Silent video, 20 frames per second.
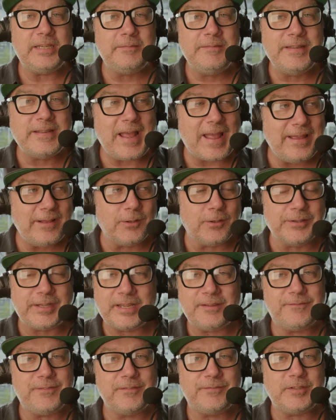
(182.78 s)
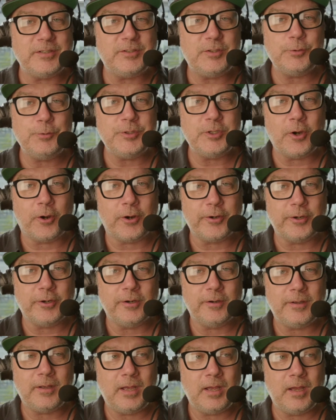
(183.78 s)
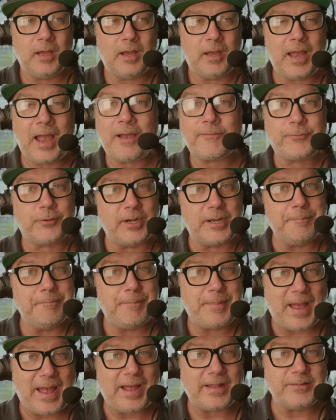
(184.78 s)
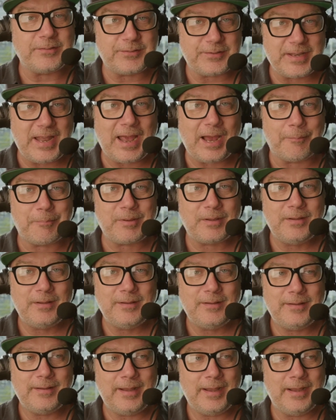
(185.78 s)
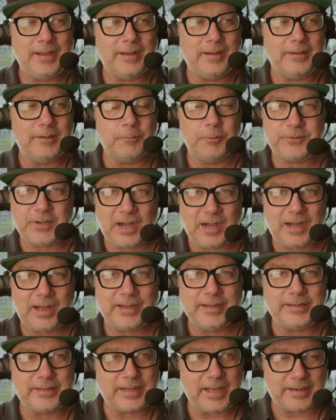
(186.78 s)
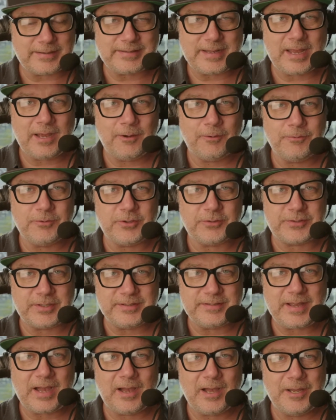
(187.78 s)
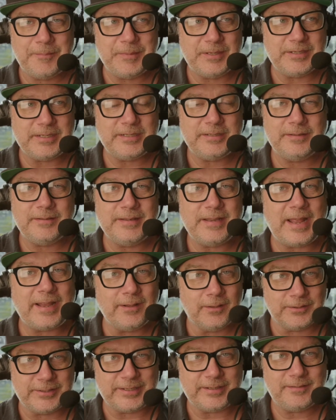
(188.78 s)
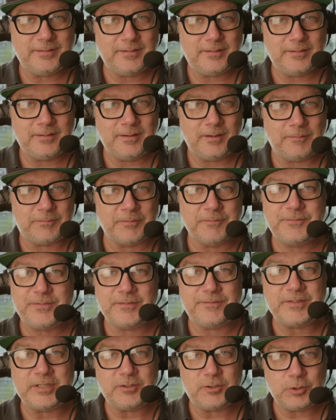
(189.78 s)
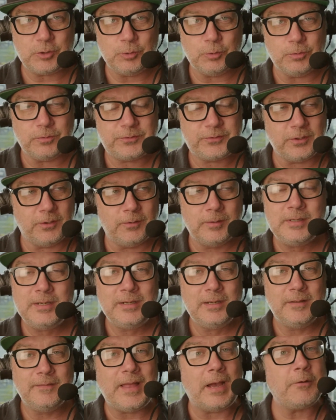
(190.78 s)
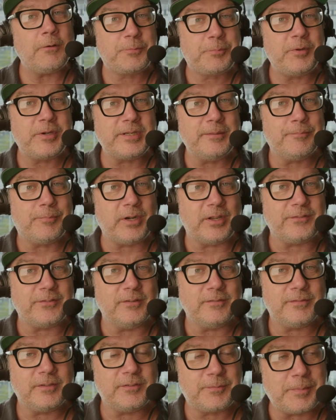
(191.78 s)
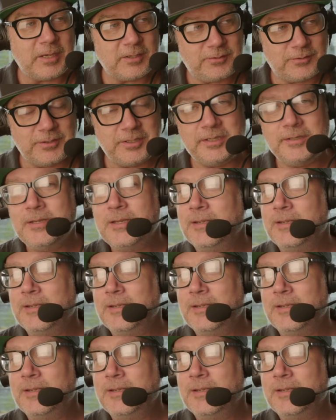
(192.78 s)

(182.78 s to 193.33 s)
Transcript: nailed a 52-yarder after a bad snap, and it was high, and it got down just in time, and he nailed it from 52. So that was pretty impressive, especially